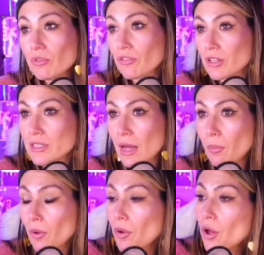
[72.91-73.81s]
for
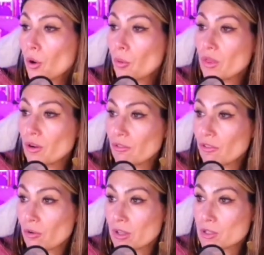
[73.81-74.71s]
example, with your
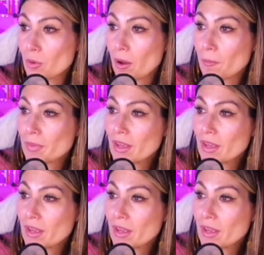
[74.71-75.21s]
phone as well.